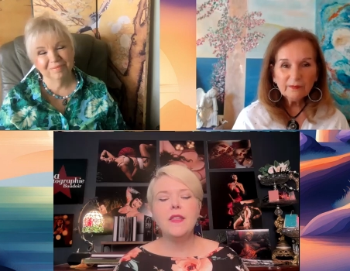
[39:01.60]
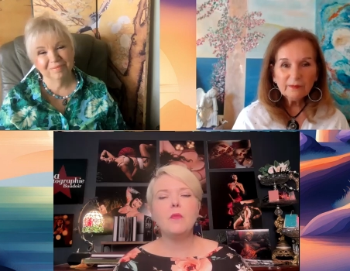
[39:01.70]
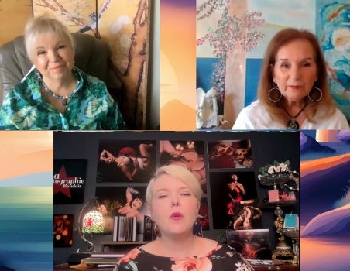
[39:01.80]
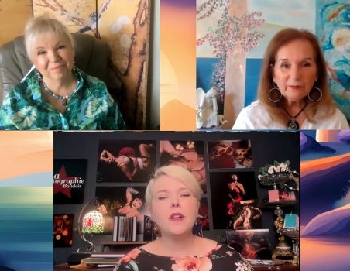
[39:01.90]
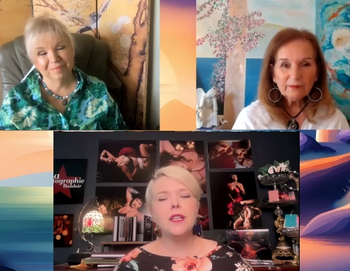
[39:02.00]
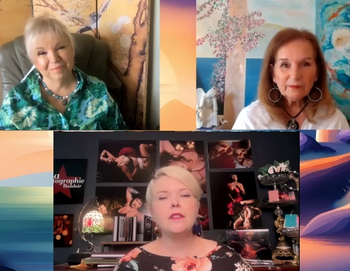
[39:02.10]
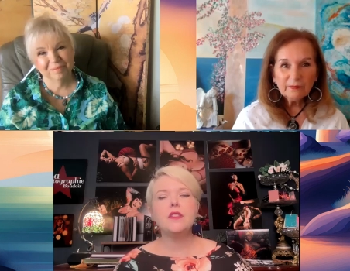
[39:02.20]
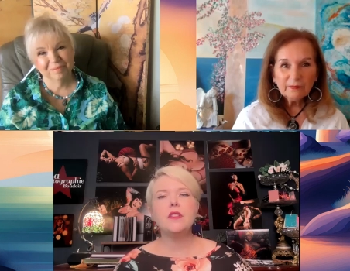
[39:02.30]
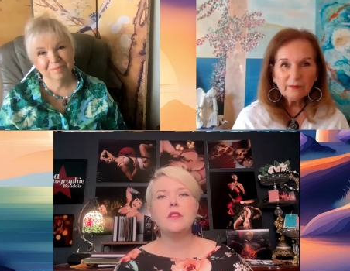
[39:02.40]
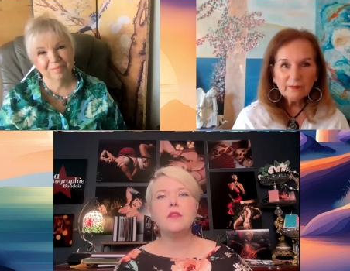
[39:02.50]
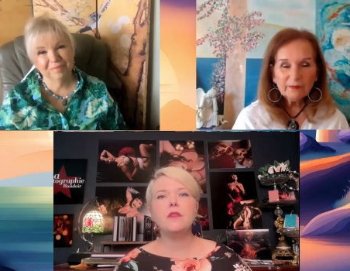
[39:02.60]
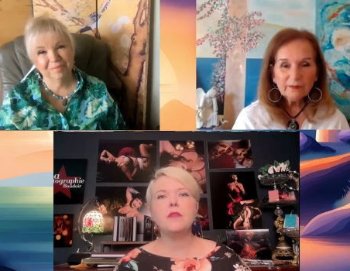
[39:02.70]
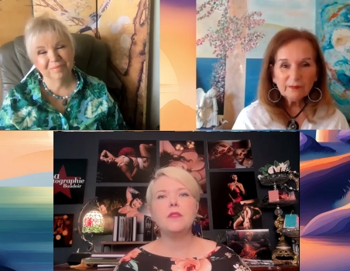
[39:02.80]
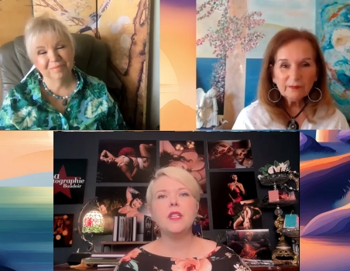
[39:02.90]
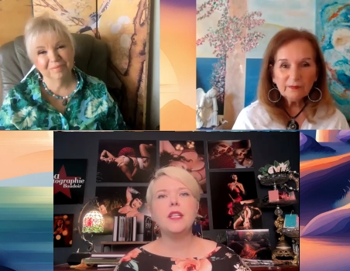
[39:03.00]
Speaker 1: then working to
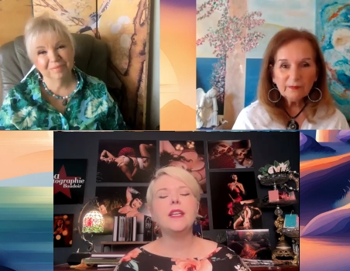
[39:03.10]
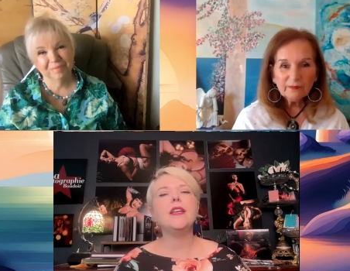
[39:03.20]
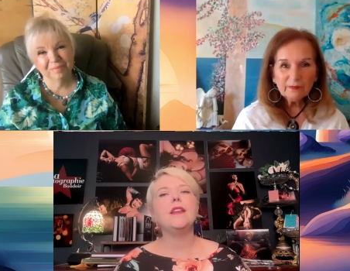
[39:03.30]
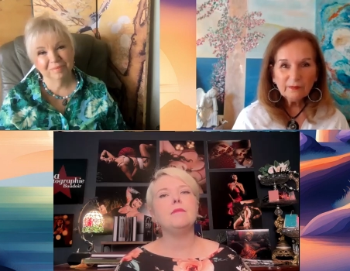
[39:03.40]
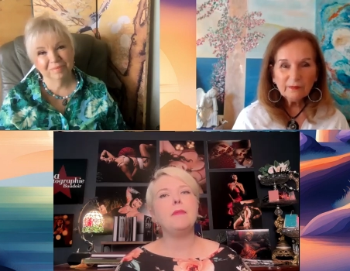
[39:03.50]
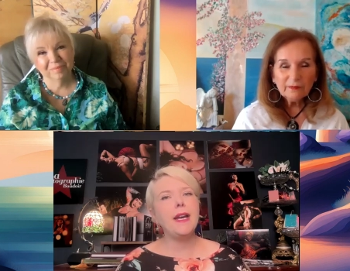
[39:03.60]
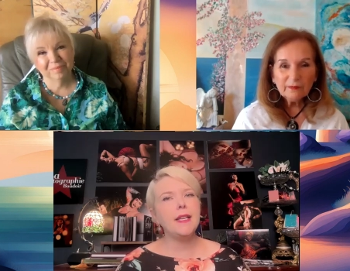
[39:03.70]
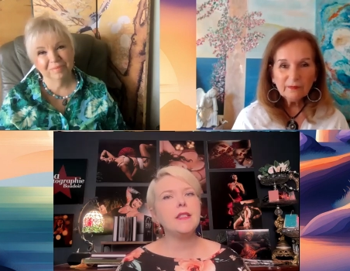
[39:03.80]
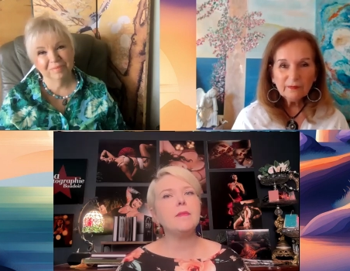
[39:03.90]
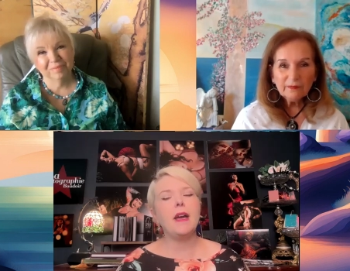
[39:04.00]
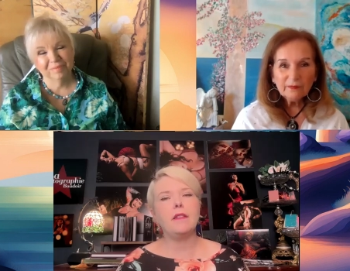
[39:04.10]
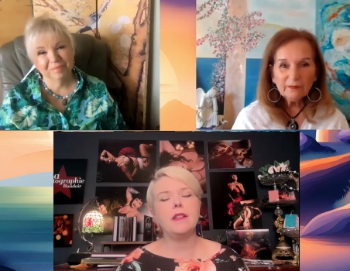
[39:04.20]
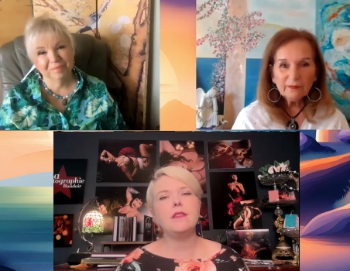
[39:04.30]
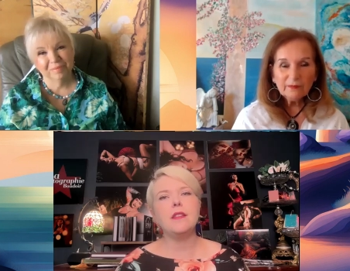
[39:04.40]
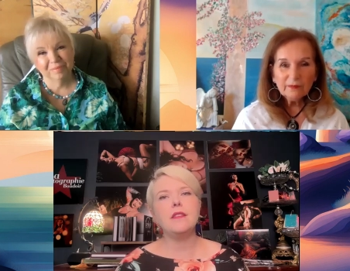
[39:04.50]
to get in, back into
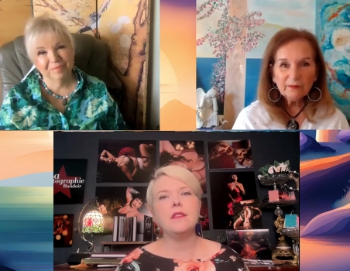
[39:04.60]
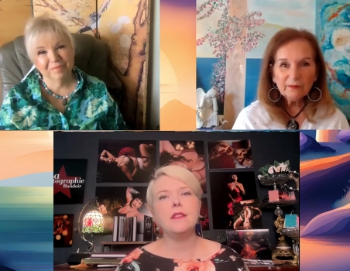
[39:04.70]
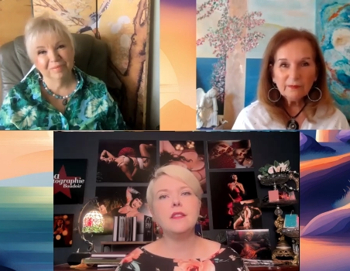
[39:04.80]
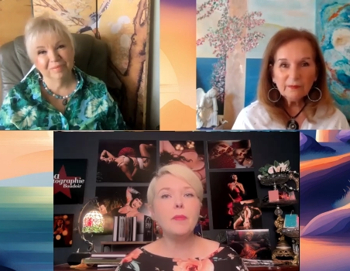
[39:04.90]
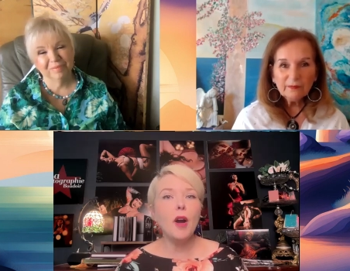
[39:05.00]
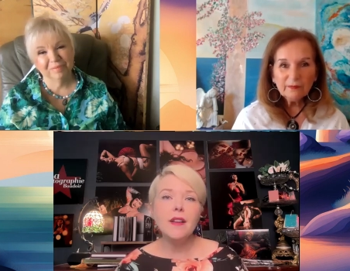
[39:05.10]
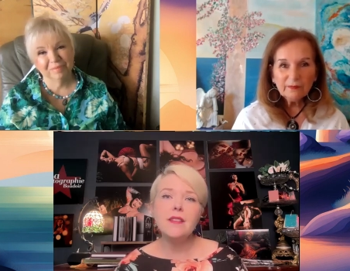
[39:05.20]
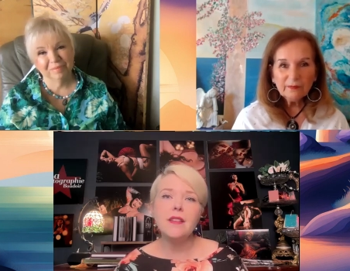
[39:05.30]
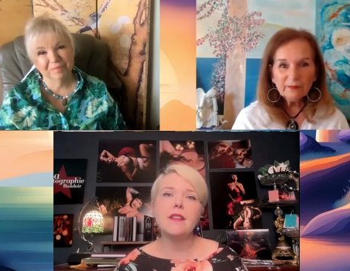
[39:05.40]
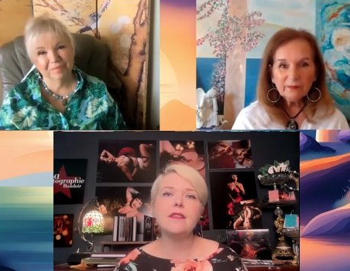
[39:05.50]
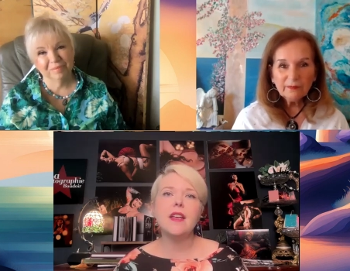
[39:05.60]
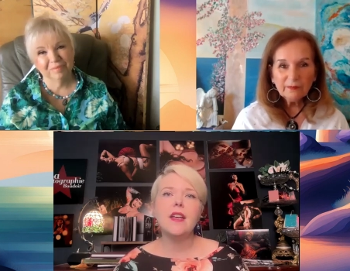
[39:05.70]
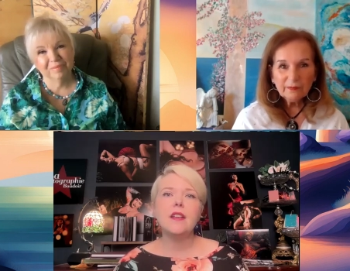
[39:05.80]
balance is is a process.